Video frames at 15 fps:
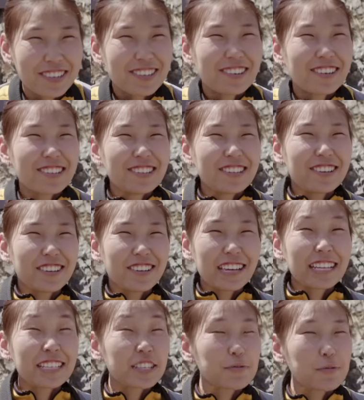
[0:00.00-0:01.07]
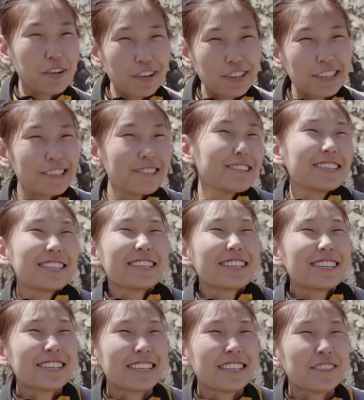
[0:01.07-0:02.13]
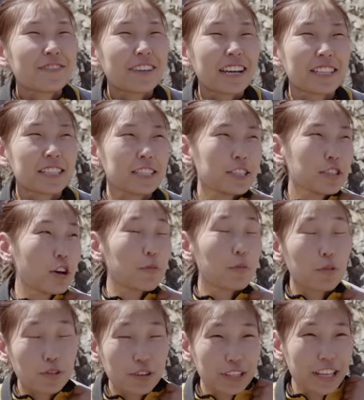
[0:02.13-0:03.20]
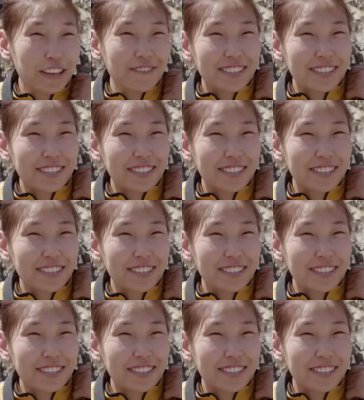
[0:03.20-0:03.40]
the camera traps on our first day is a great stroke of luck.